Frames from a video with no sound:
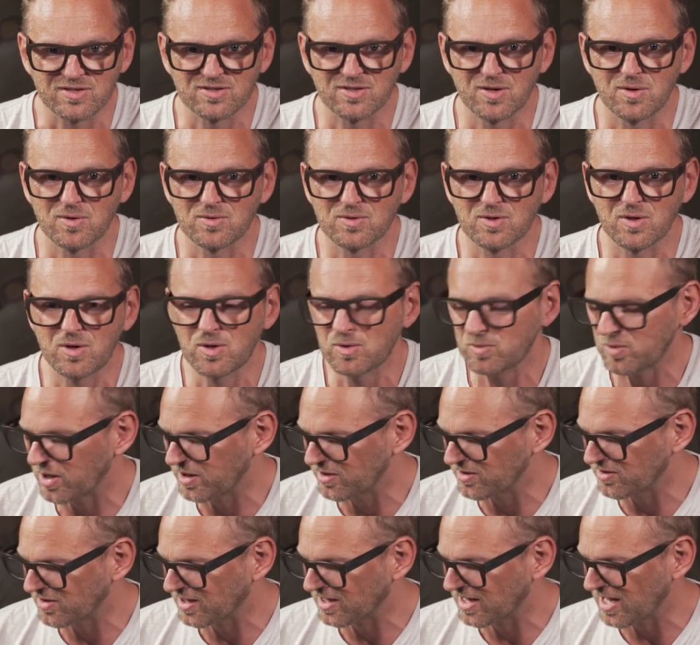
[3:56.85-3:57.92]
So don't
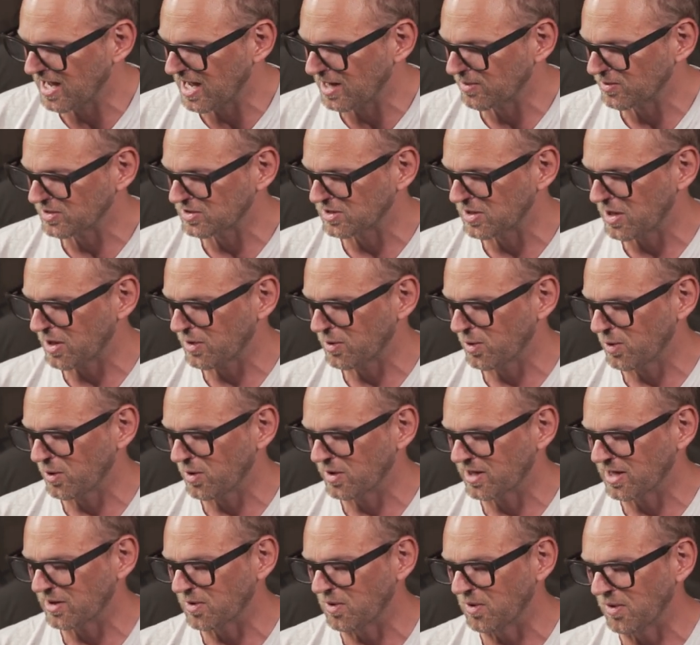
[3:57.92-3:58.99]
worry, the cat was not
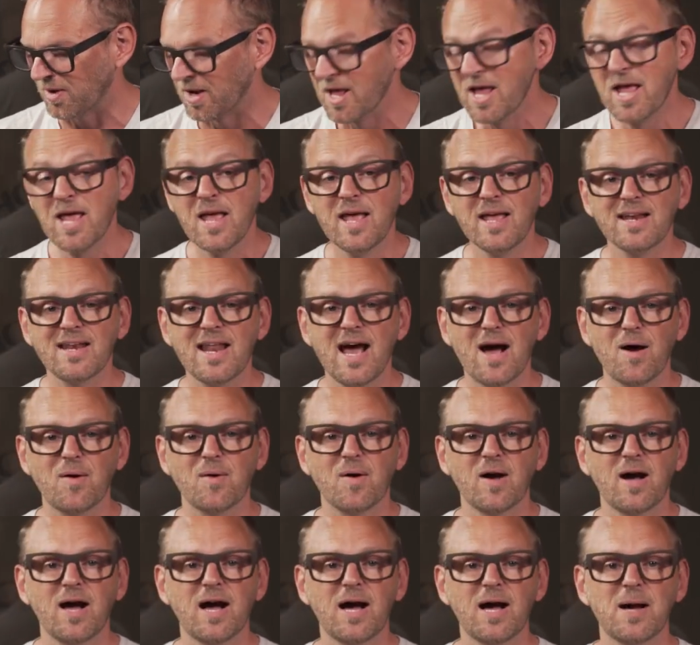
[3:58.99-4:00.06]
hurt at all. Now,
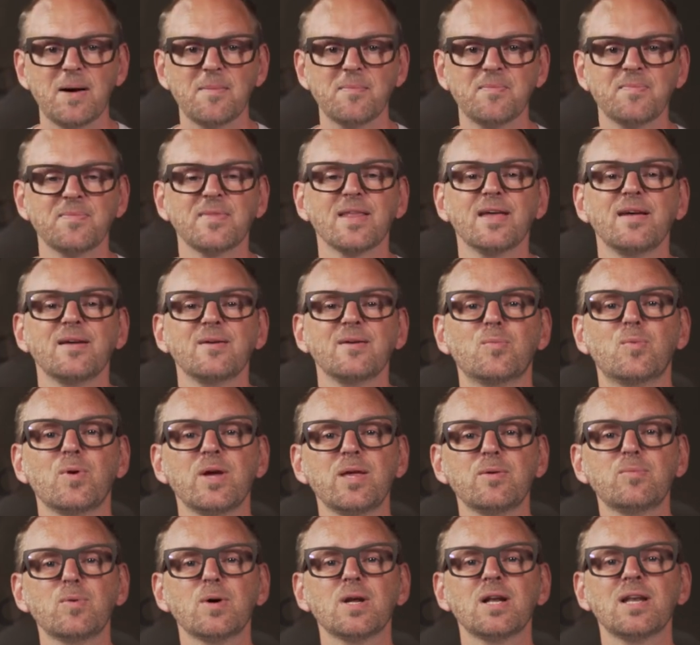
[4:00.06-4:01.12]
um,
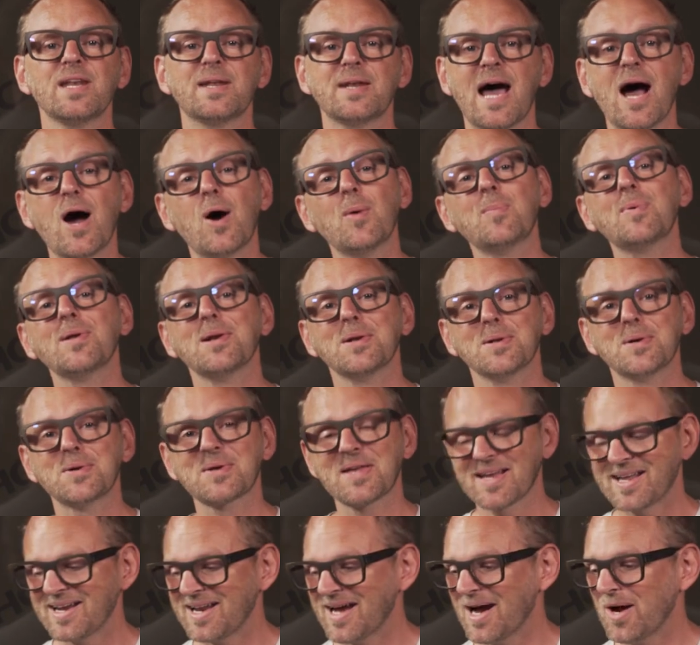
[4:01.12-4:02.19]
we will now be
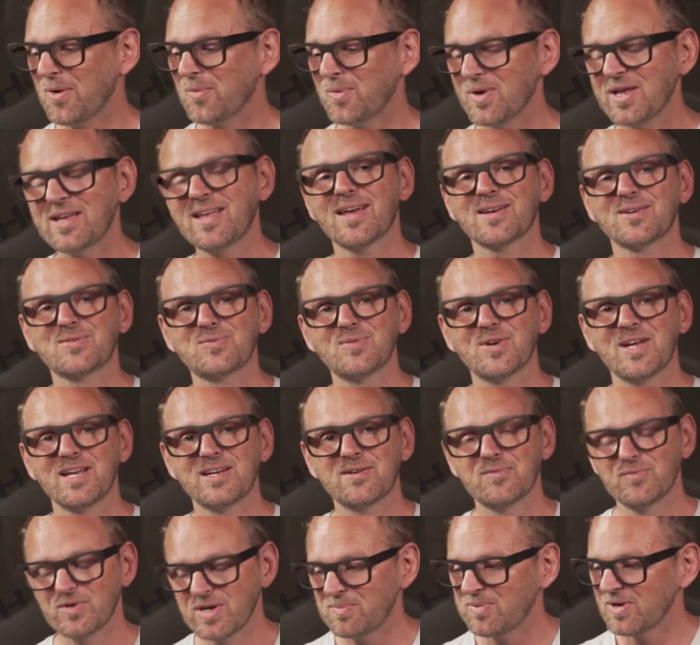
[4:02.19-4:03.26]
looking at how we can
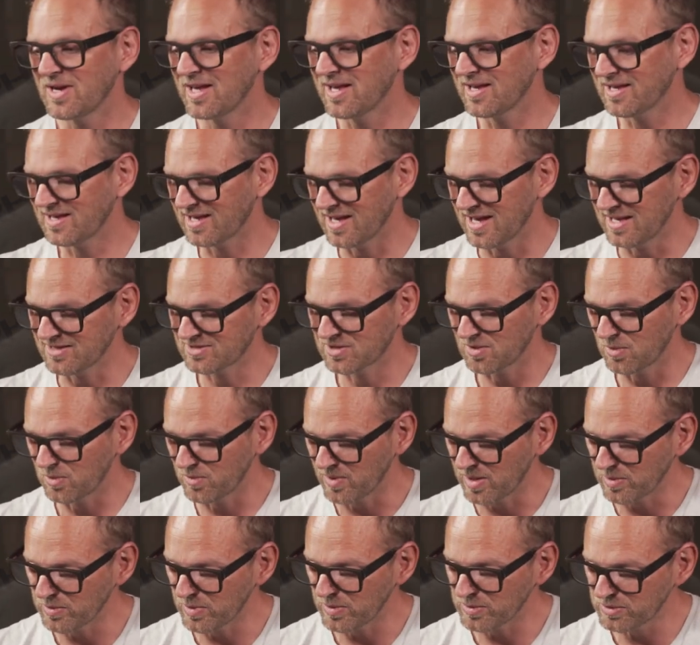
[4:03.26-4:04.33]
create a replay case. So
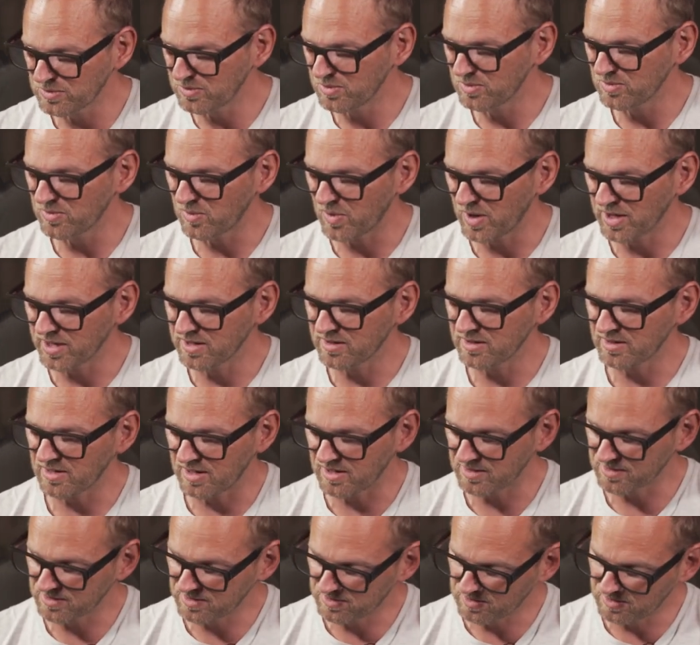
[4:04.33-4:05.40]
when we do want to,
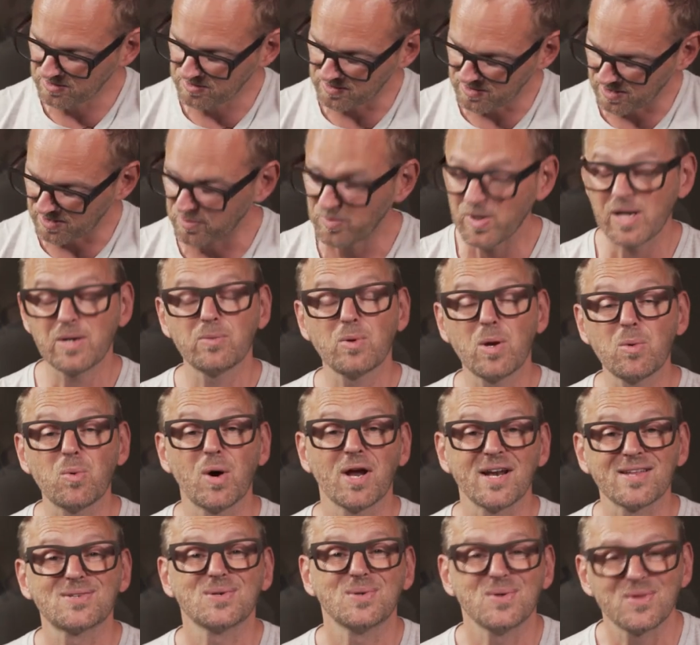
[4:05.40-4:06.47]
uh, uh, when we
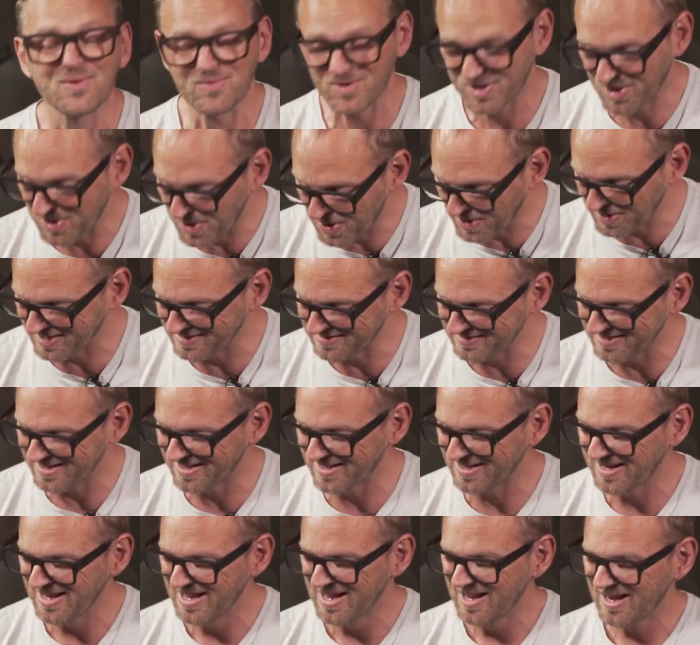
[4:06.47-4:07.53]
want to do the recording,
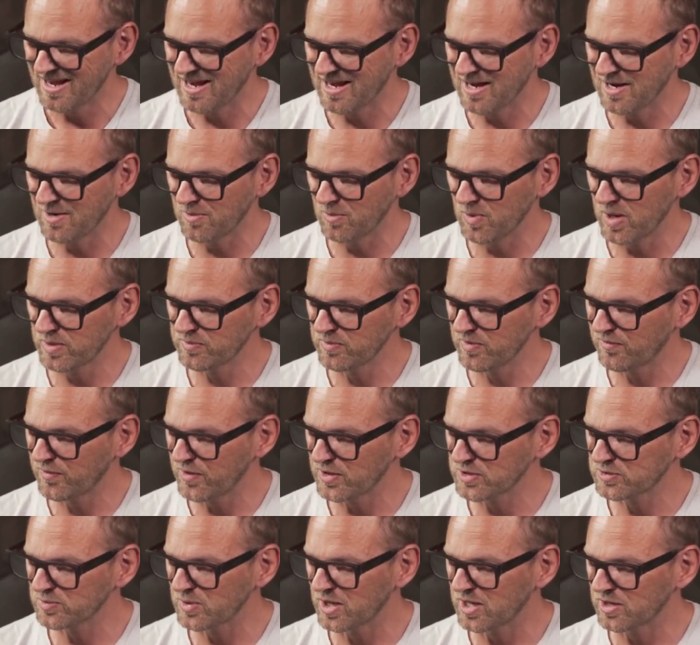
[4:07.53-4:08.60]
then uh, what we
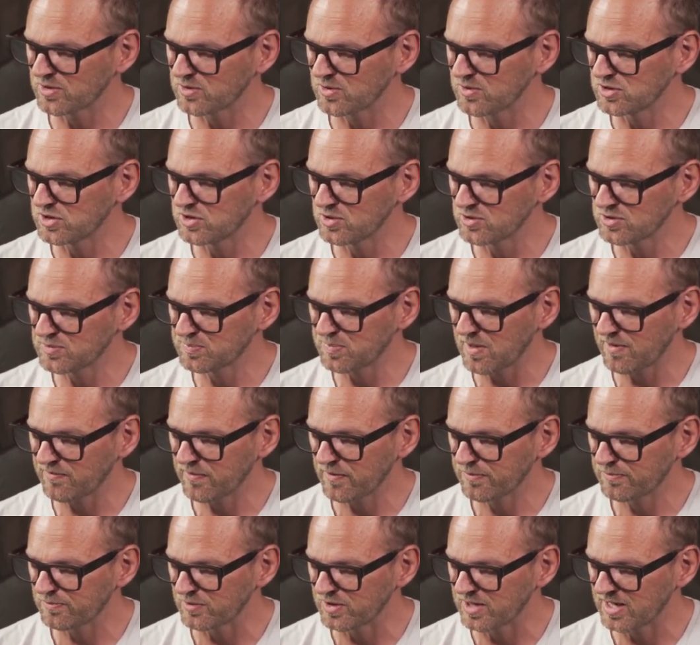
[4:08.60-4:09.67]
first want to do is use
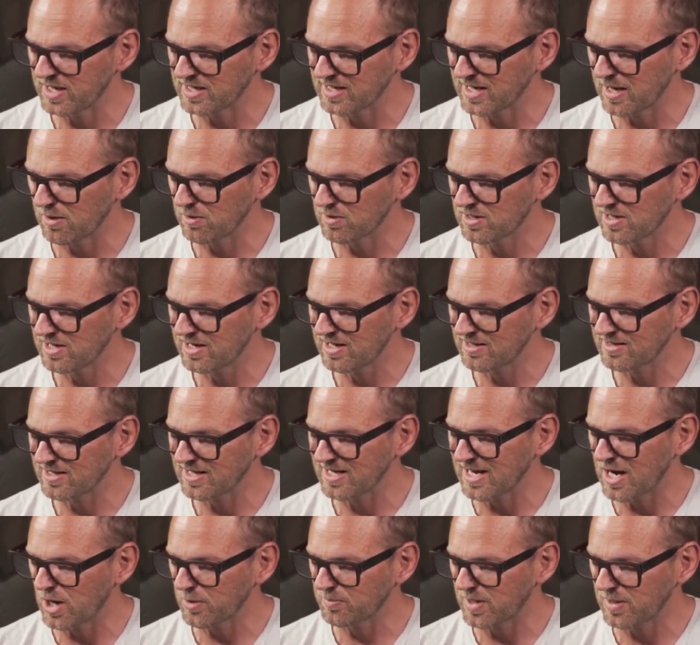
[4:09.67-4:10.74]
buffer three, and I will clear
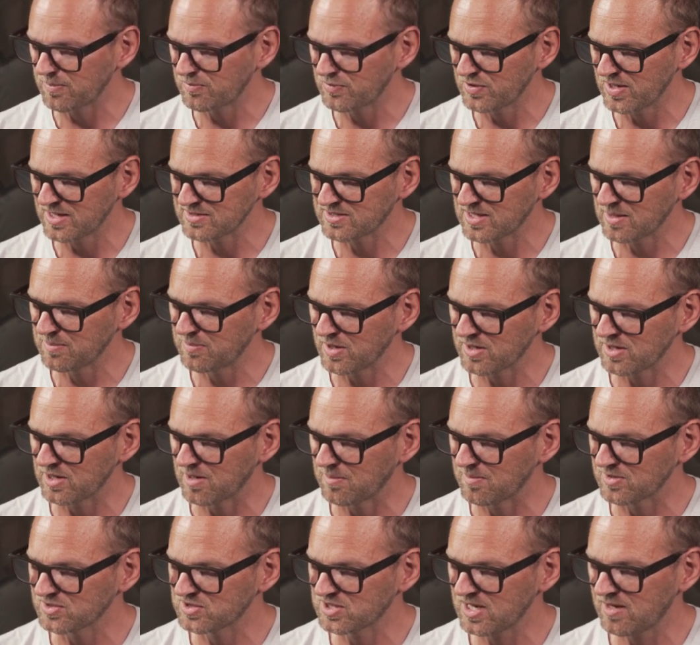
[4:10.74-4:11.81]
that out by pressing button
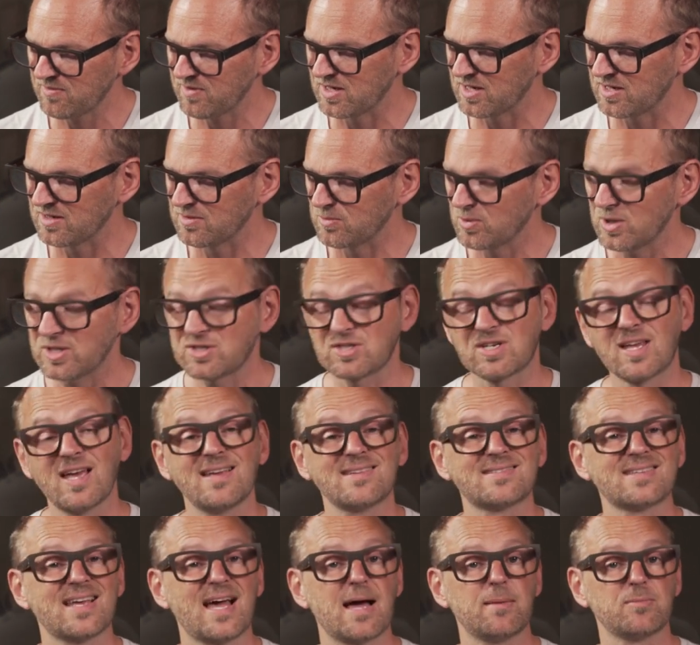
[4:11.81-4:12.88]
number seven. In which
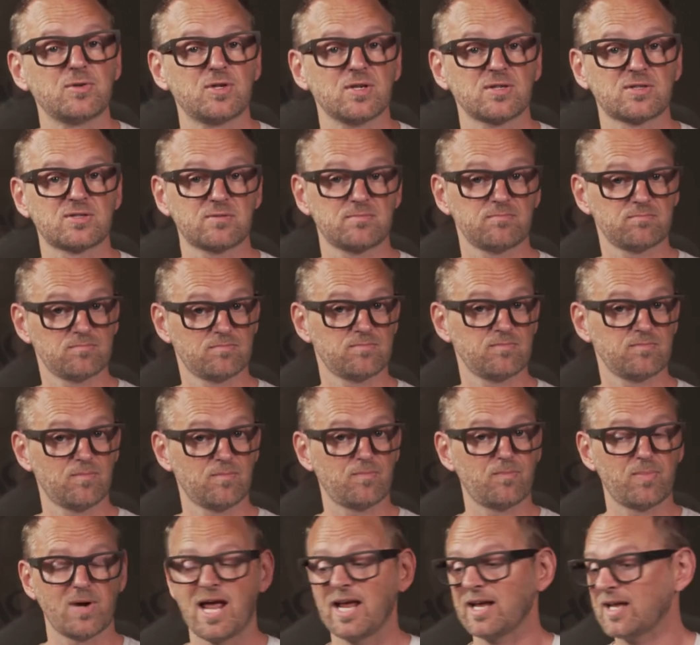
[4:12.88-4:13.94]
case, I'm just
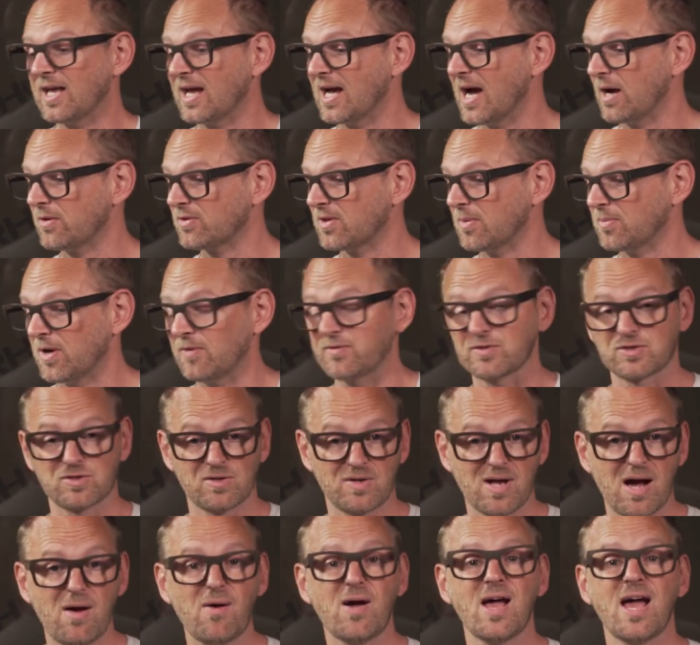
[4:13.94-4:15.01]
blanking out the buffer. So
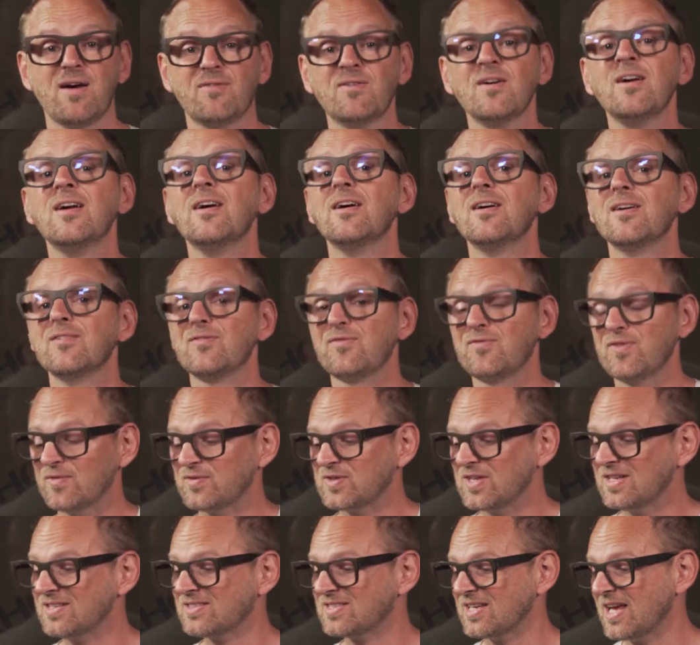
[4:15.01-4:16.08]
now I have
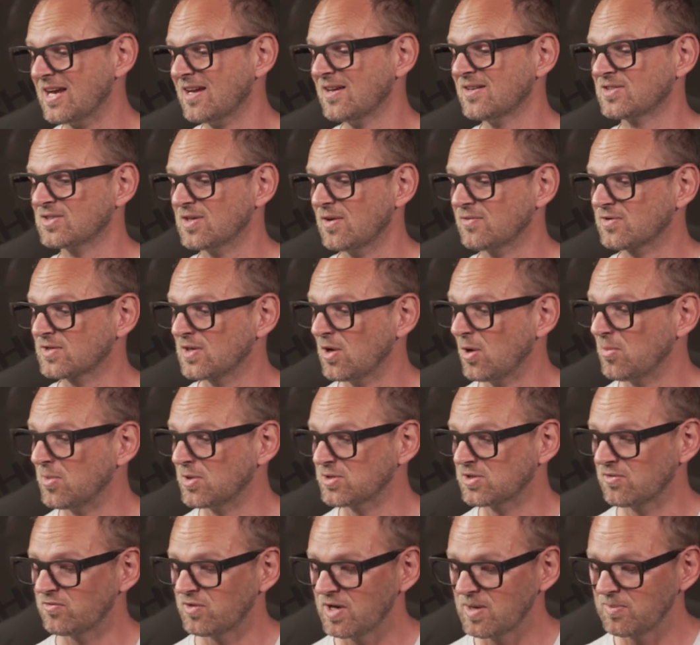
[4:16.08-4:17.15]
15 seconds of slow
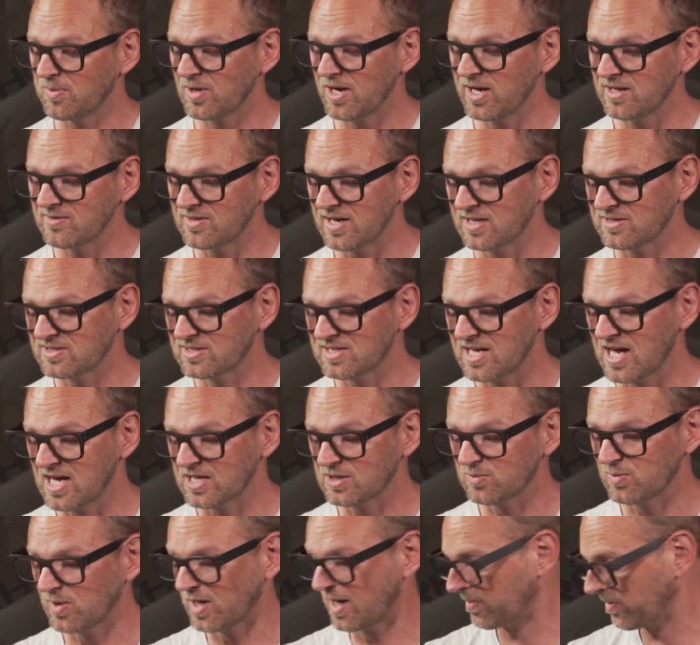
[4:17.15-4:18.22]
motion replay that
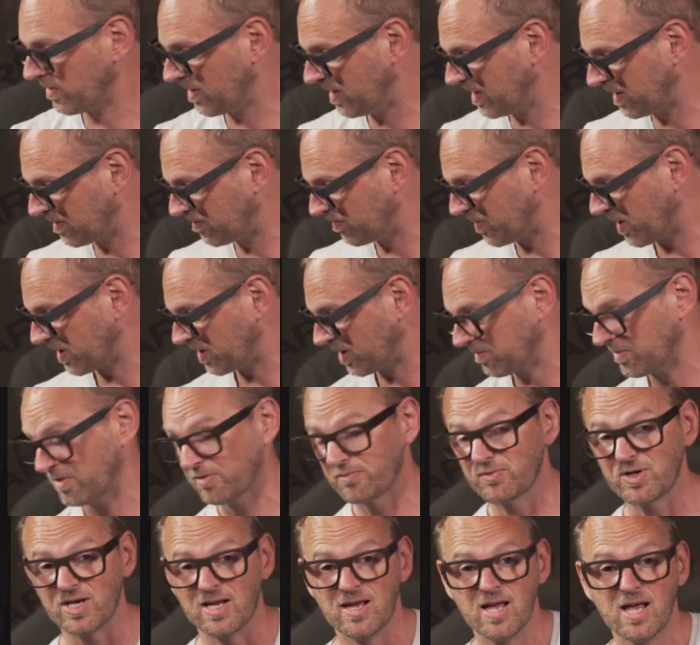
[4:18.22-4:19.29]
starts when I hit button number
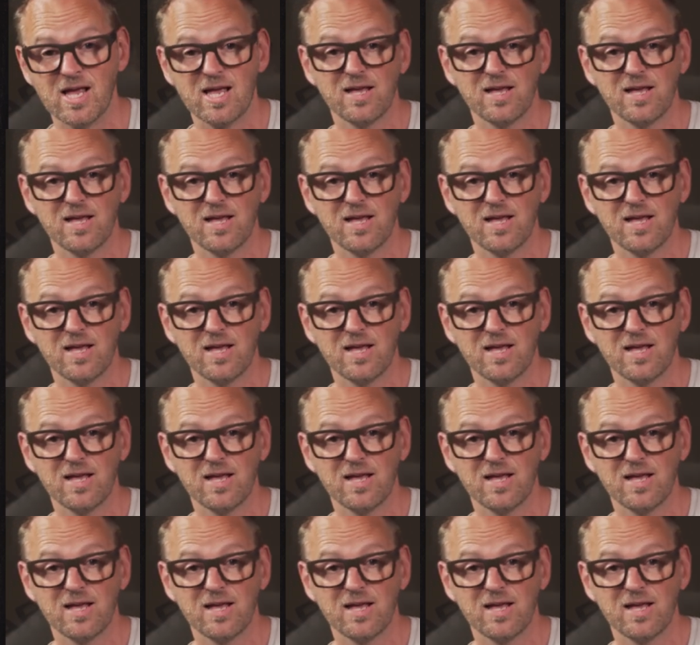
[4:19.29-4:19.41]
three.